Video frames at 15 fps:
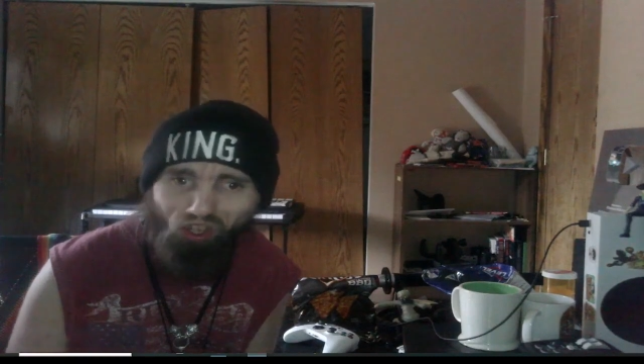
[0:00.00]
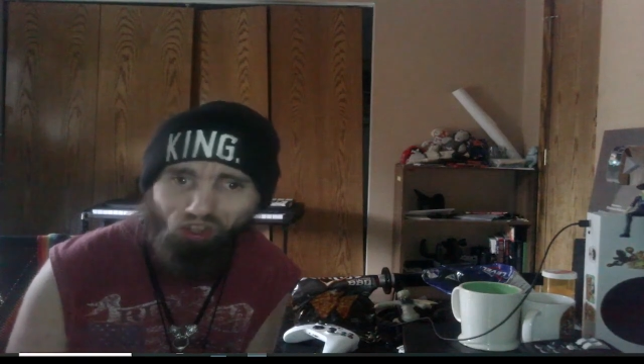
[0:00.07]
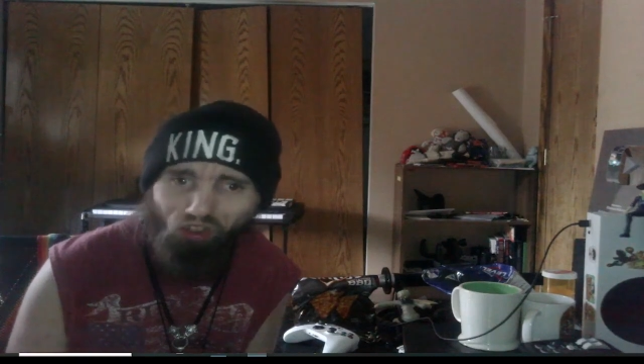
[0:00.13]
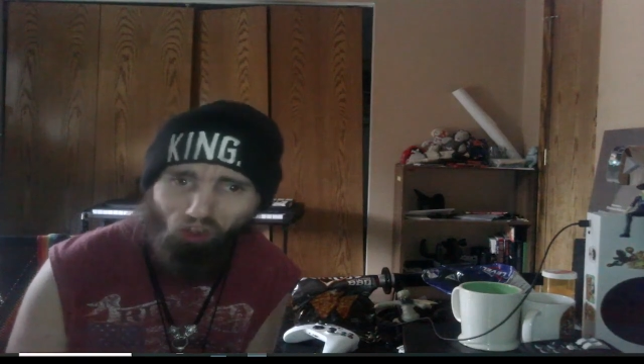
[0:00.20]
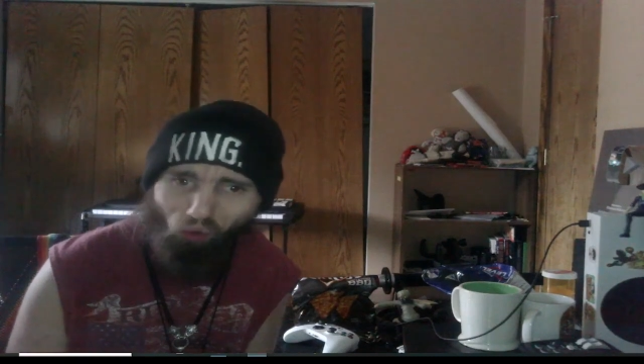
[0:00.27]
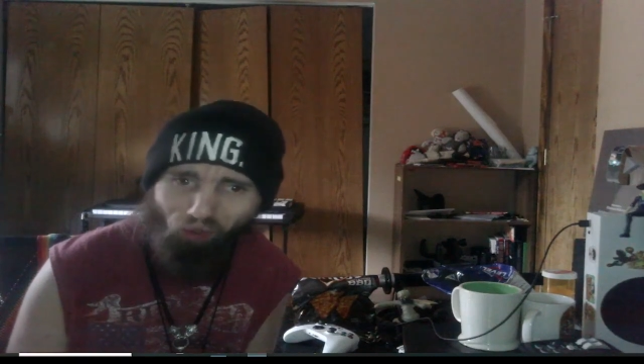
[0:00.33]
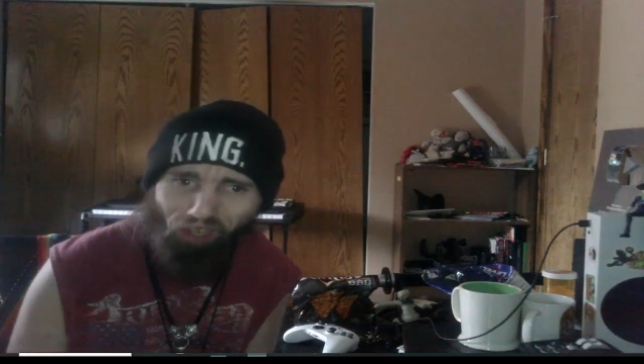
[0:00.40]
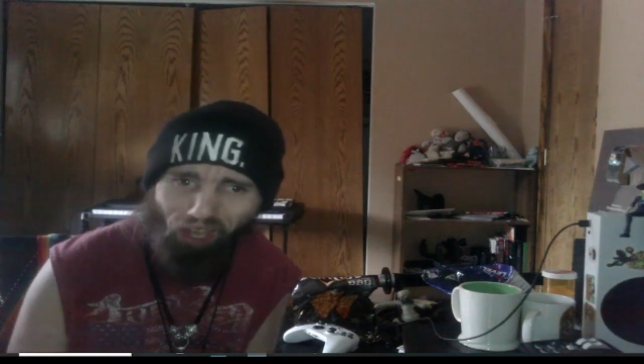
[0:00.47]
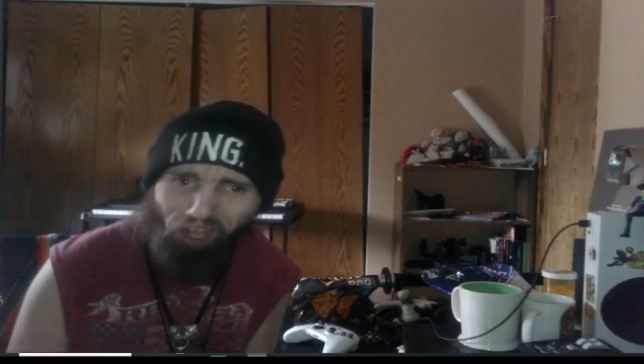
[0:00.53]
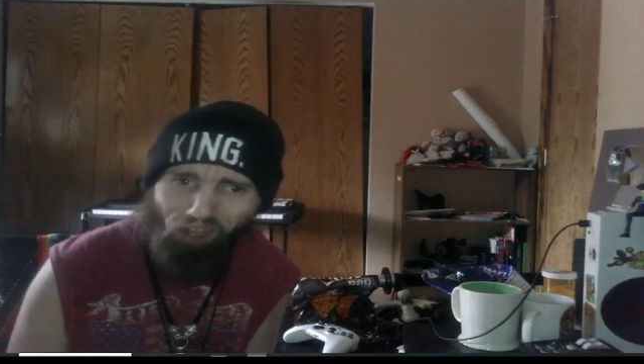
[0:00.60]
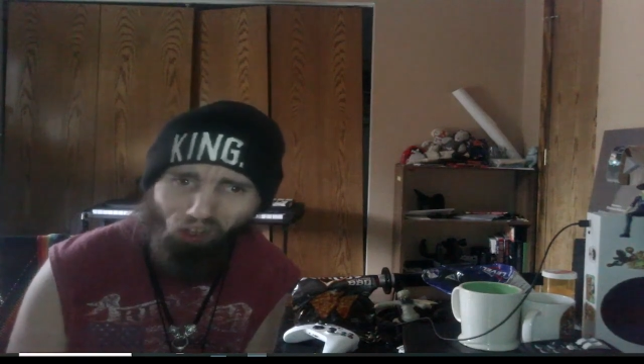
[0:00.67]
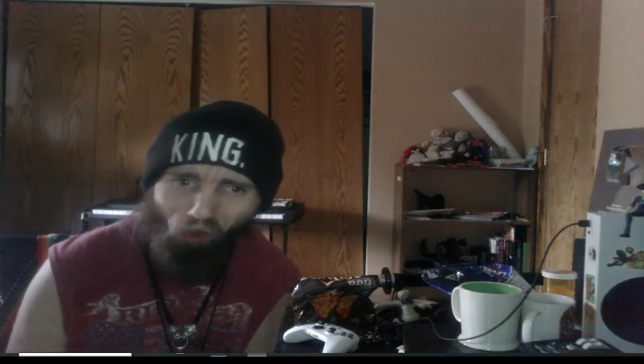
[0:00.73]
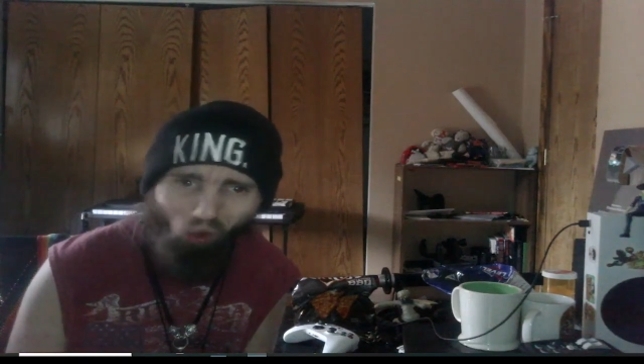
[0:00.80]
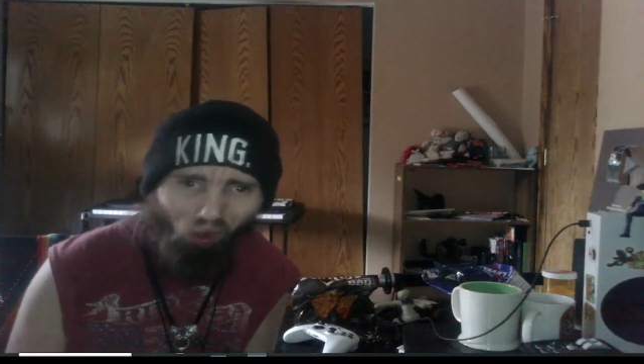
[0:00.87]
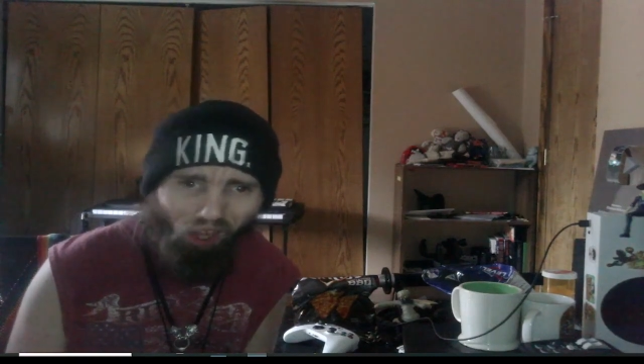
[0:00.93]
So,
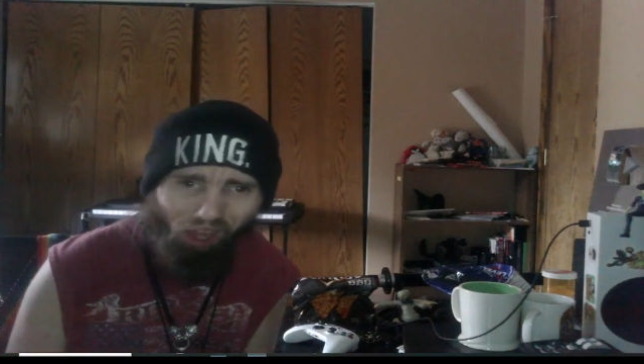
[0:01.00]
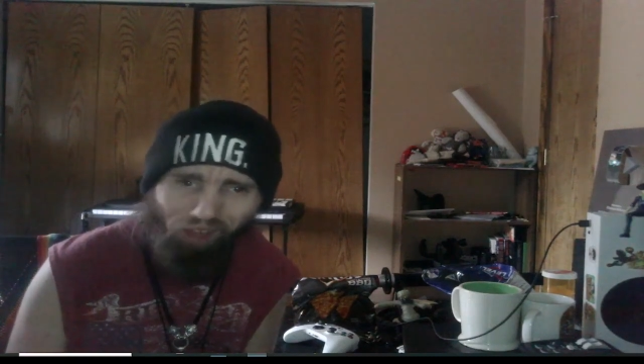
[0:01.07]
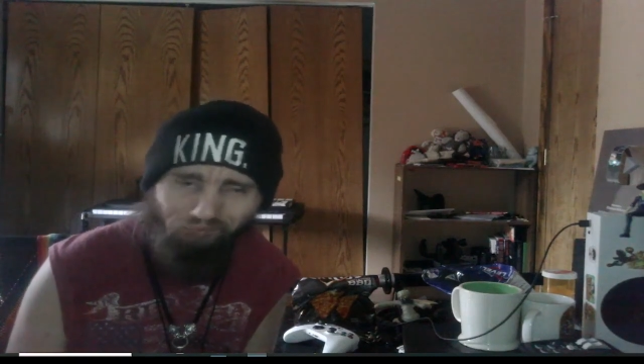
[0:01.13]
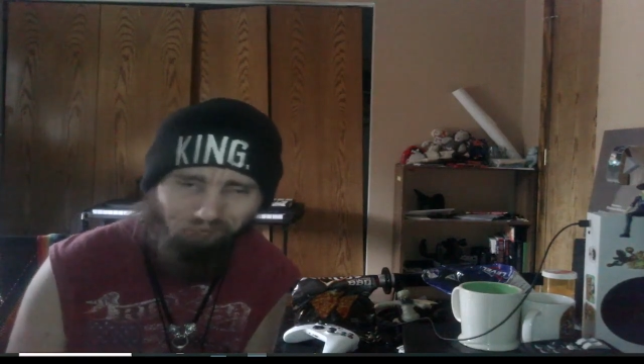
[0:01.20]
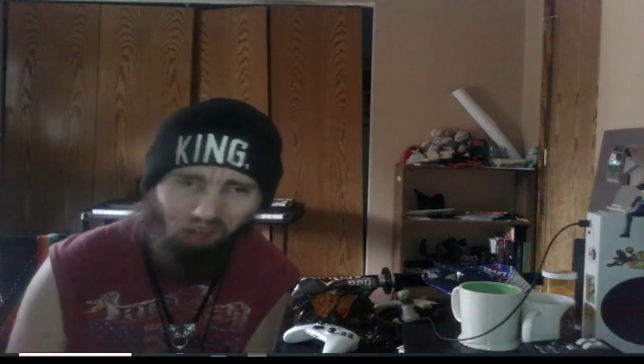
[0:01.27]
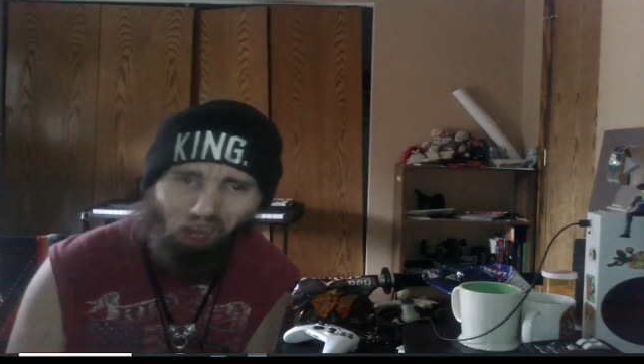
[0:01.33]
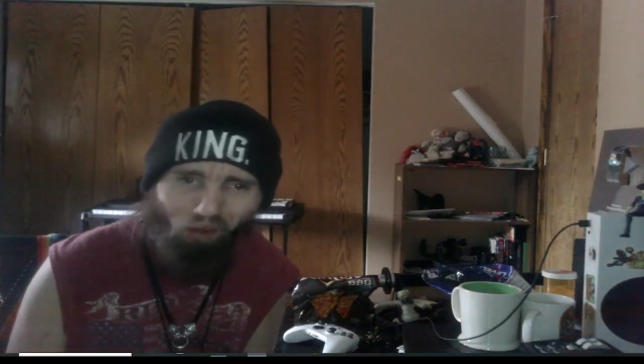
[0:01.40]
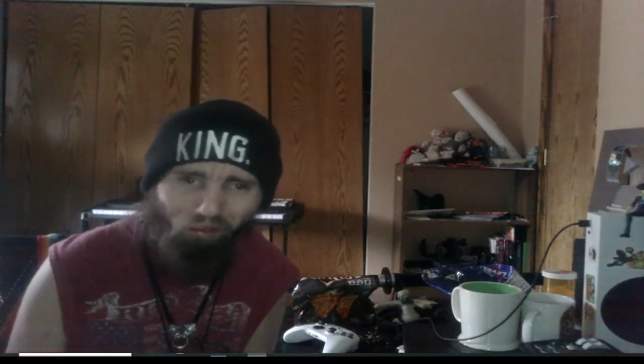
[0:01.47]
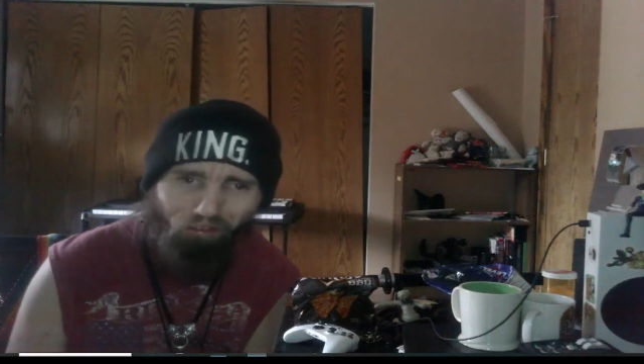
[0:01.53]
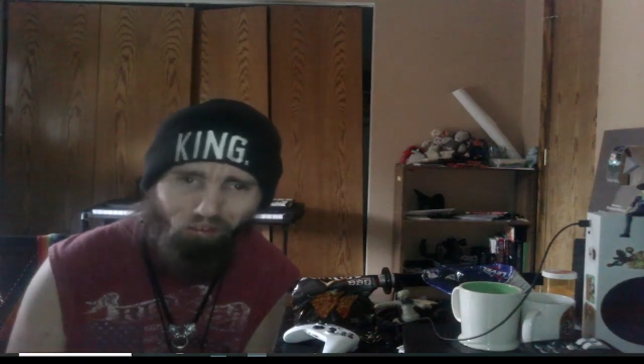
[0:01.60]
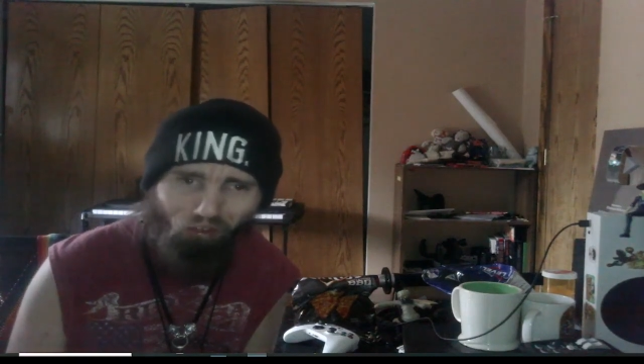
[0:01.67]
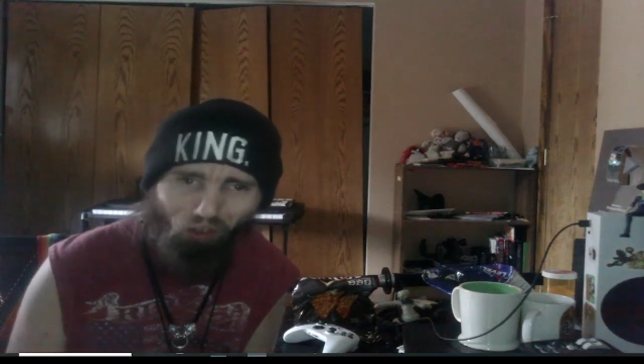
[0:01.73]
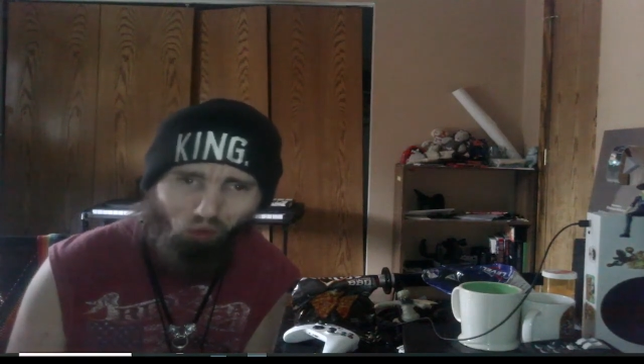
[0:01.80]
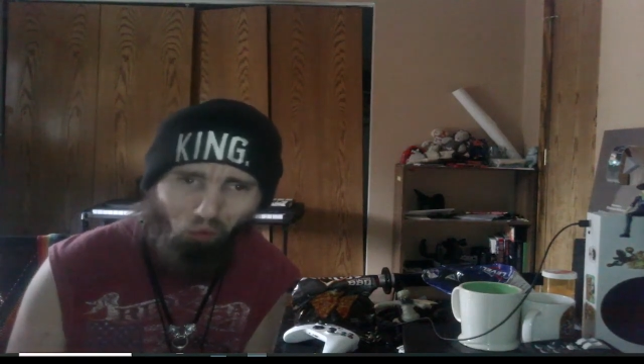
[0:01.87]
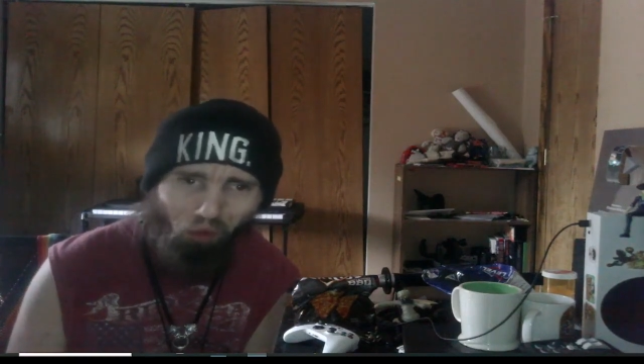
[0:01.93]
Candal, if I
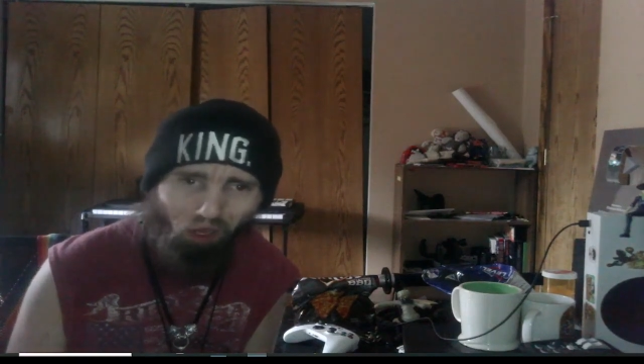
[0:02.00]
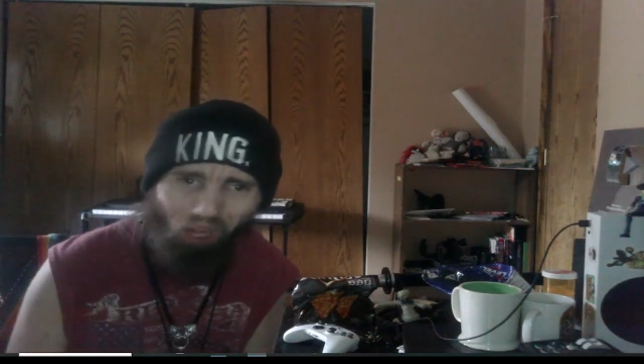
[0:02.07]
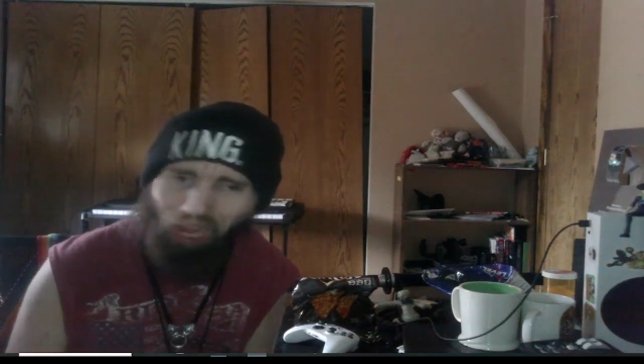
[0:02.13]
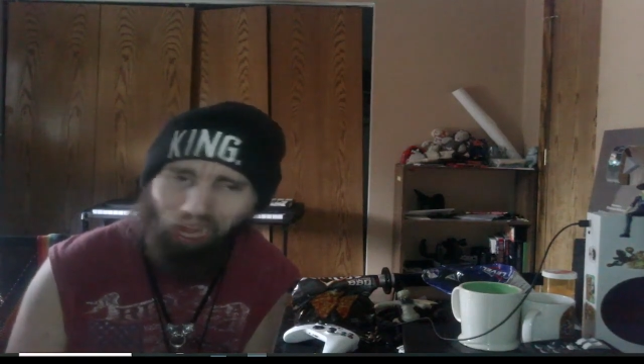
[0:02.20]
was you,